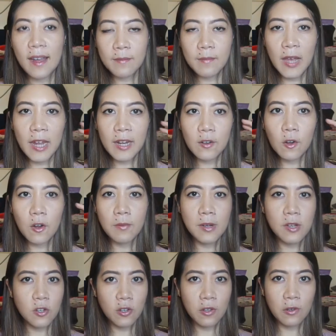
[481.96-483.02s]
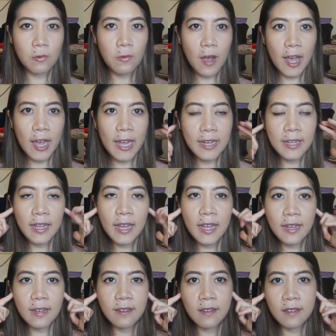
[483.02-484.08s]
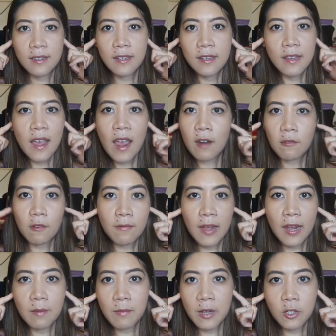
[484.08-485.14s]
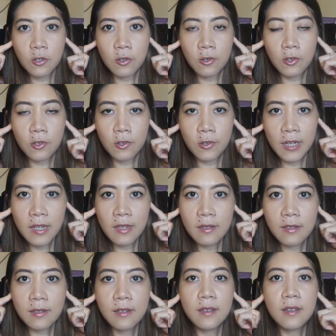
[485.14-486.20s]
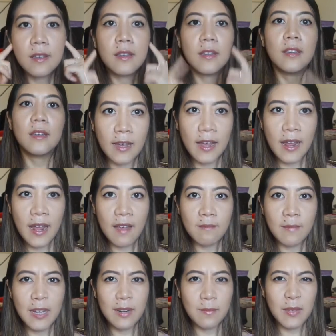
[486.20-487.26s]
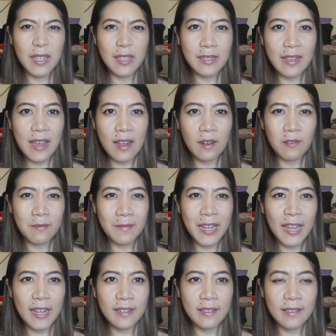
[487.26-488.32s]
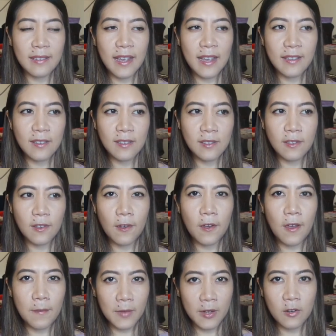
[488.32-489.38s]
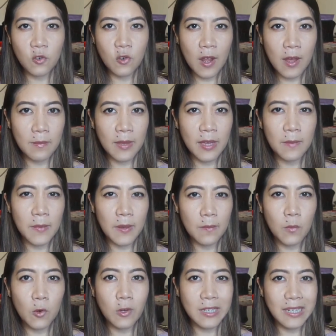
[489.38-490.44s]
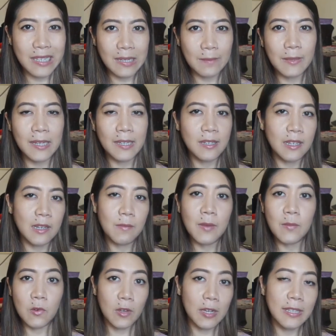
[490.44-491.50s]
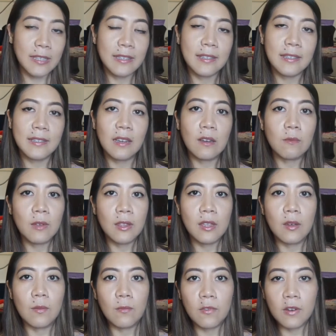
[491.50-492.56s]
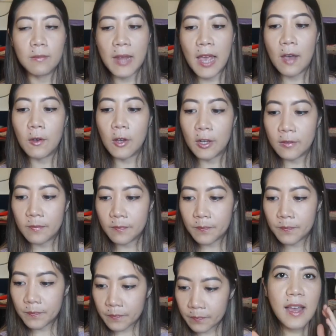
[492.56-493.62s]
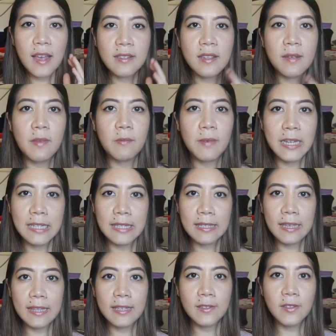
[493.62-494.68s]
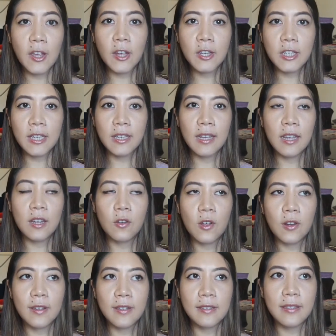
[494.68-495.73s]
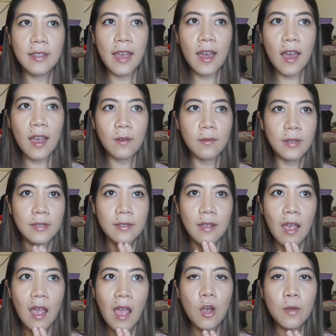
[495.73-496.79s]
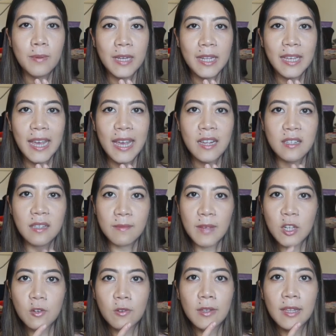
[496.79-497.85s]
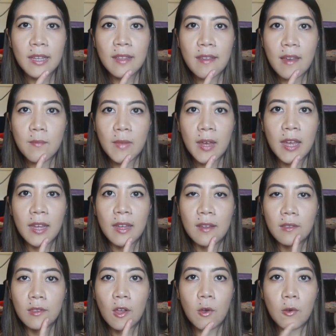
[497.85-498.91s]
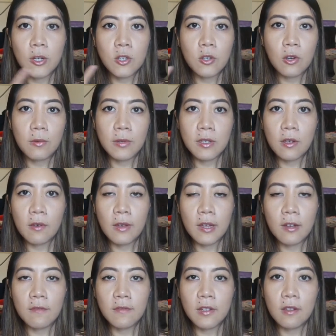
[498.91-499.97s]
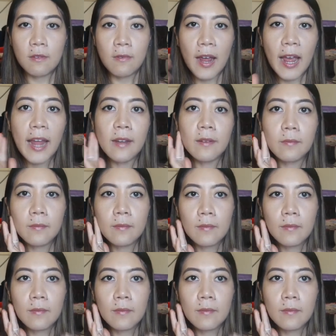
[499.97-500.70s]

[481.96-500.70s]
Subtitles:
I might open too wide and aggravate my jaw joints. I have been a bit slack with my exercises, so I'm going to try and be a bit more disciplined and a bit more consistent with them from now on. The last time I went to see the surgeon, he noticed that I was opening asymmetrically, that my lower jaw was going off to the right.